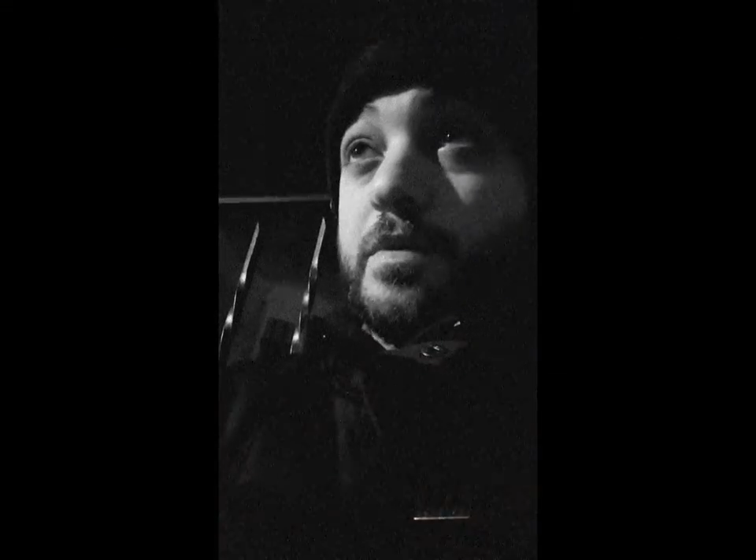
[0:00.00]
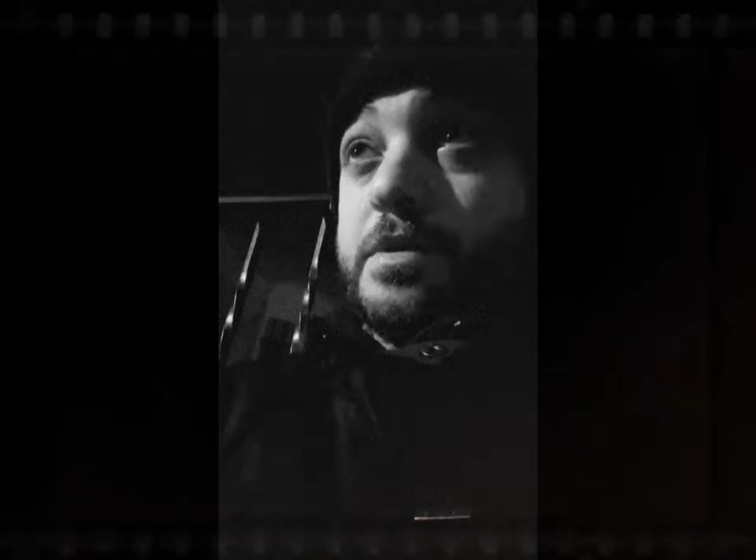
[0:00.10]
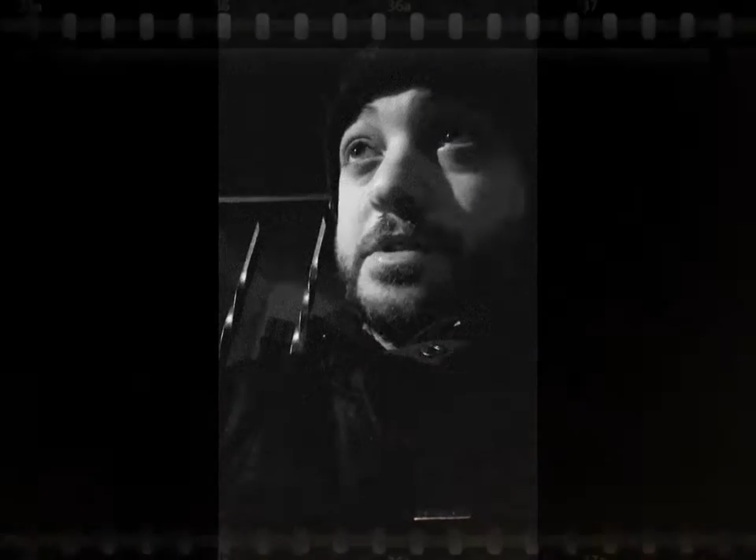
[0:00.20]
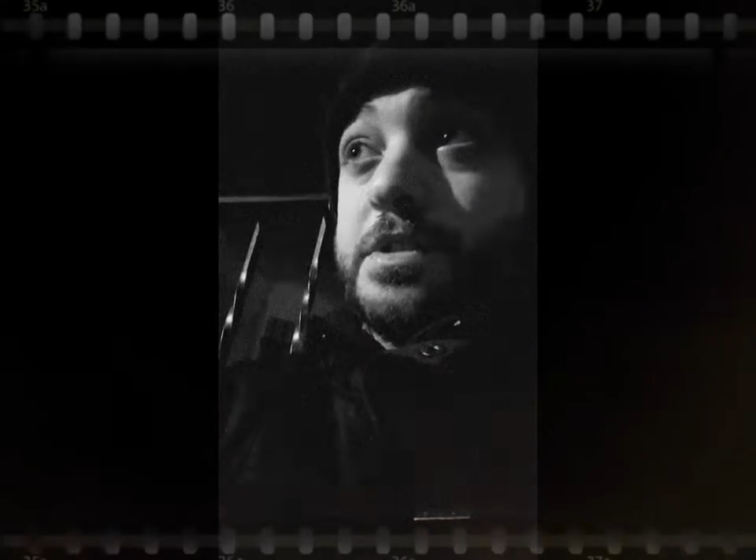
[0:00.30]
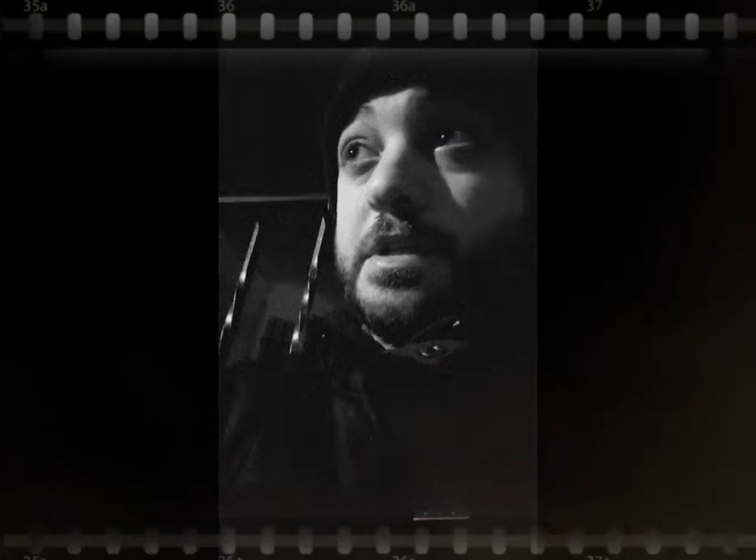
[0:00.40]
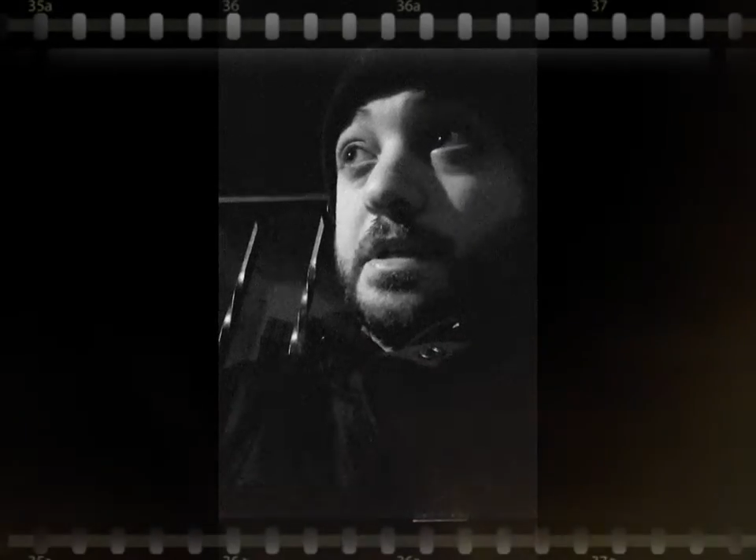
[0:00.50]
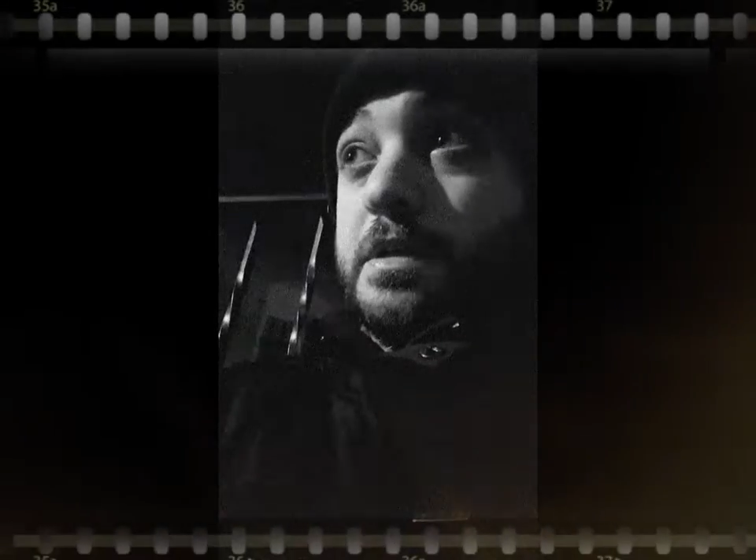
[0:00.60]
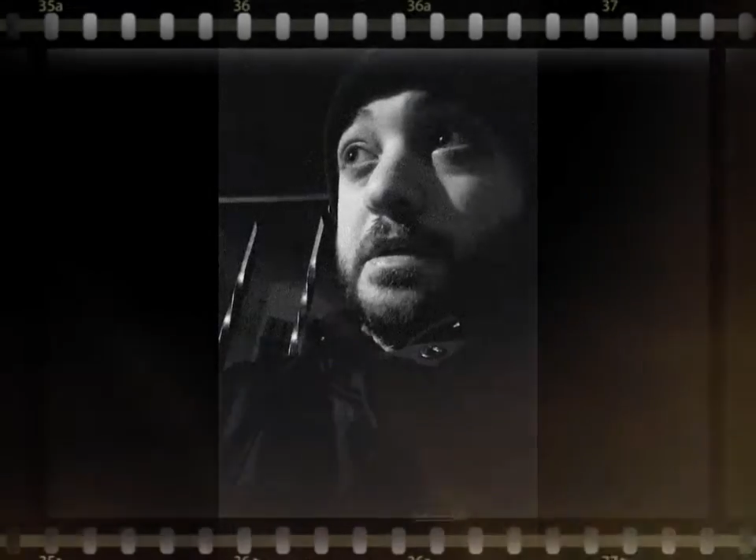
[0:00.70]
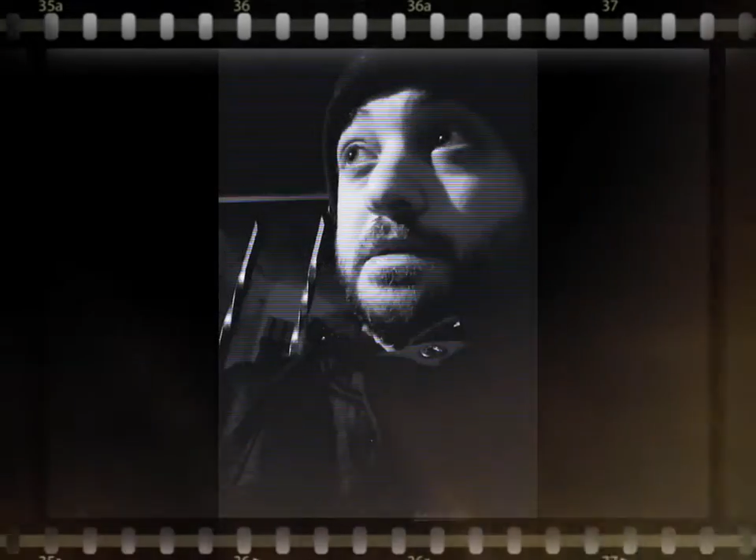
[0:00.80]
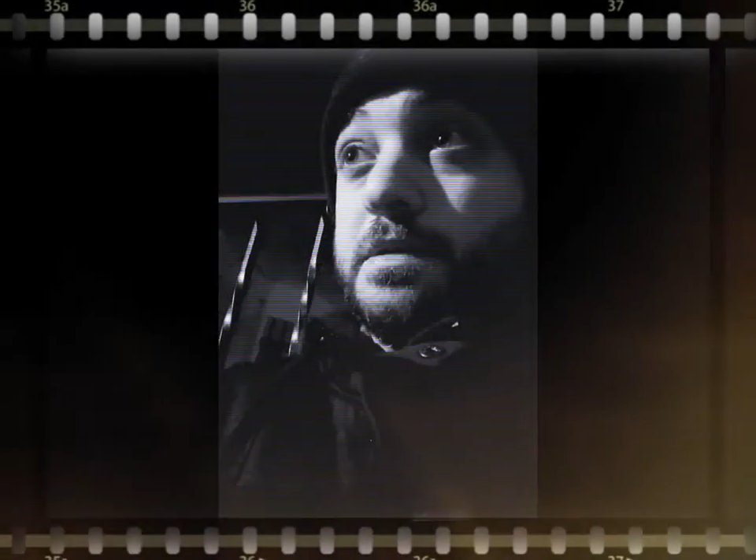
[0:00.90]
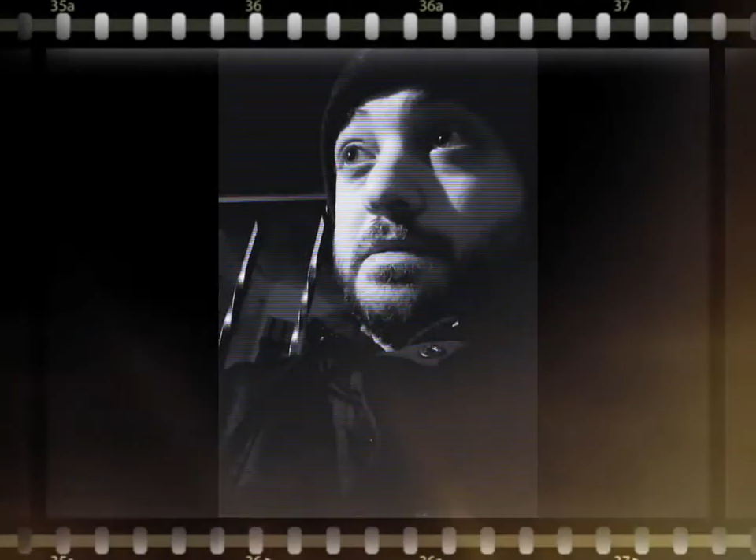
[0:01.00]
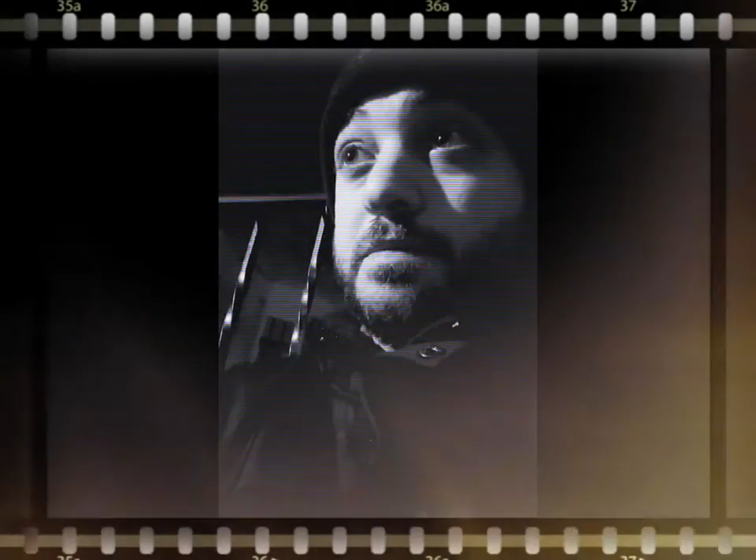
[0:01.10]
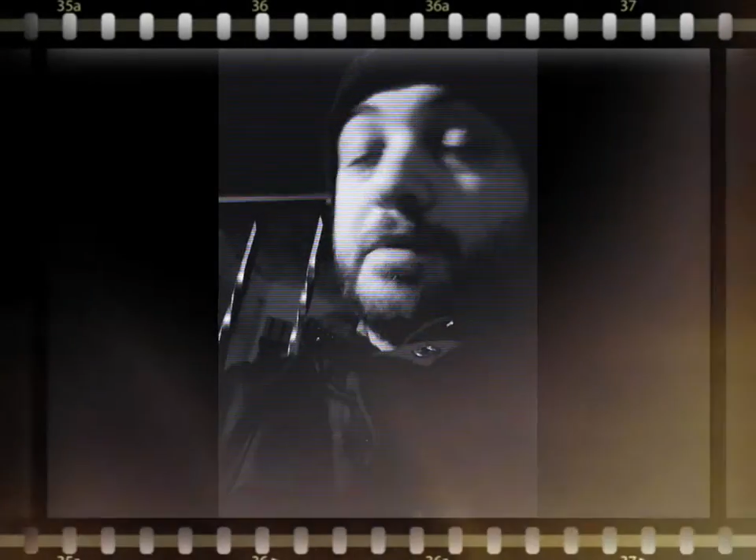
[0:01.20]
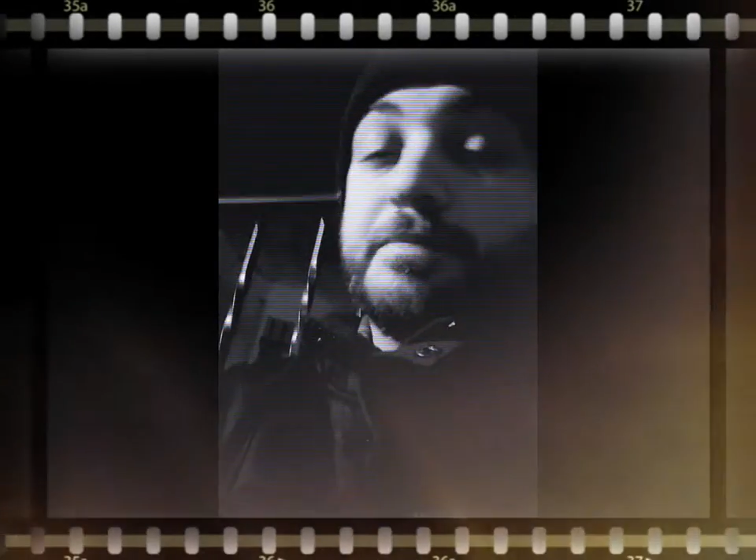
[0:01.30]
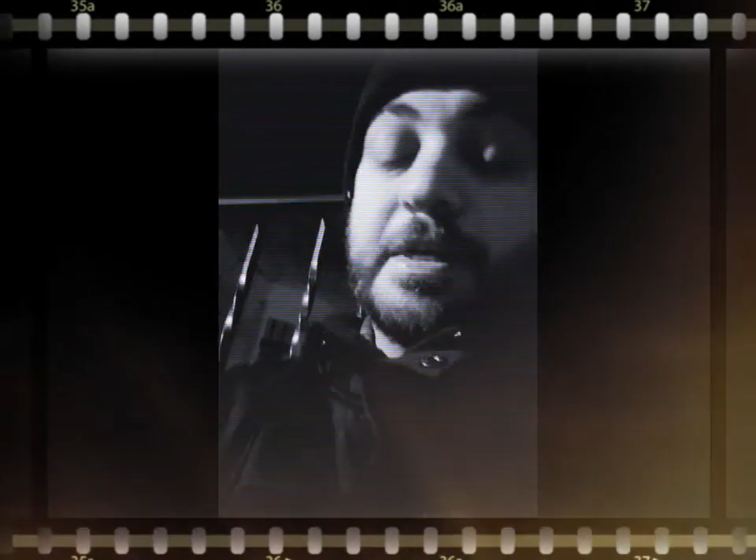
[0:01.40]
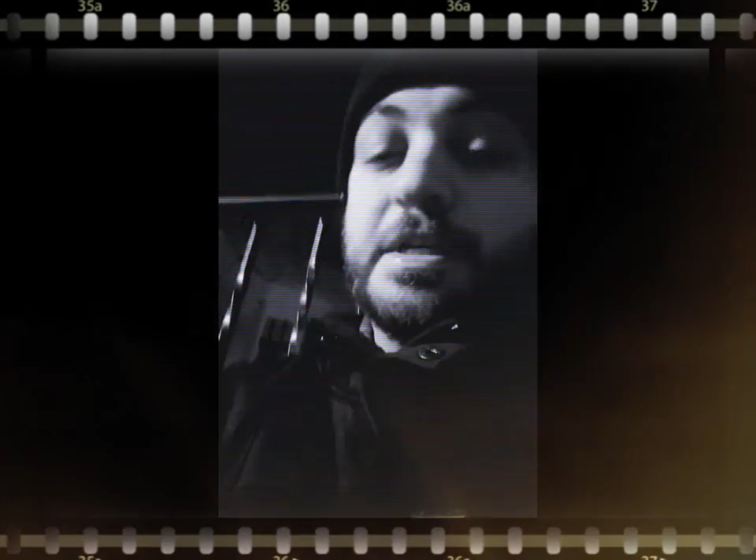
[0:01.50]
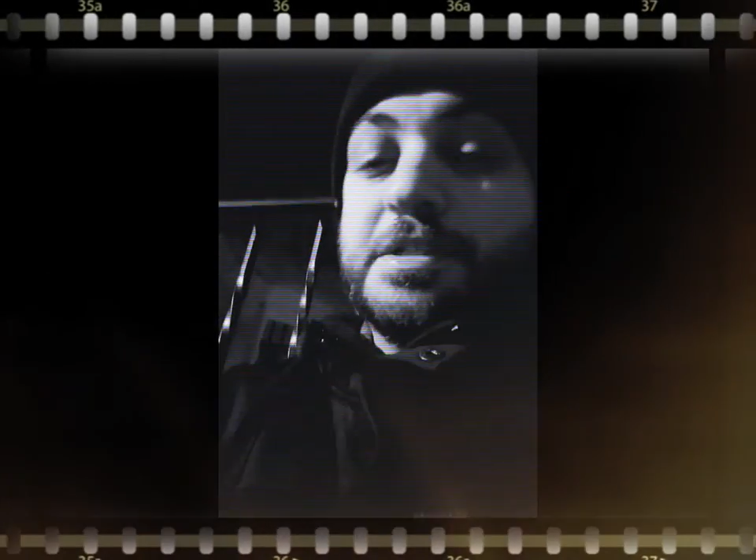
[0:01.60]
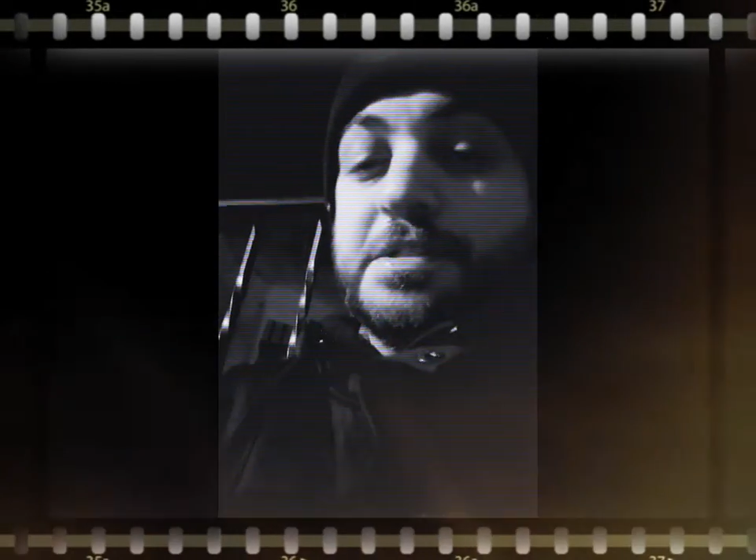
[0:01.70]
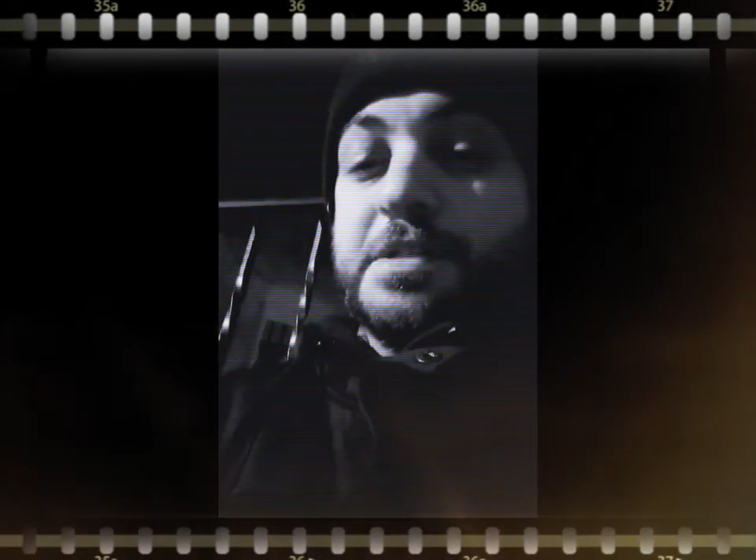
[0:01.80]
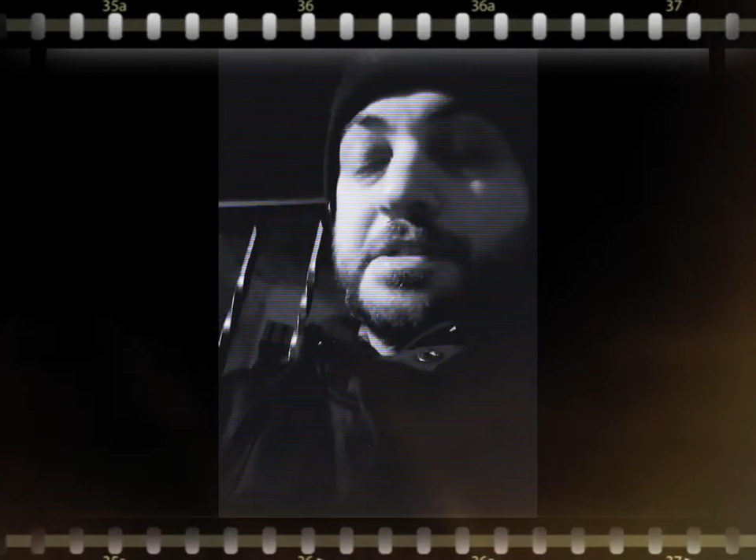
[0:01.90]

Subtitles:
have to do with our lackluster leader,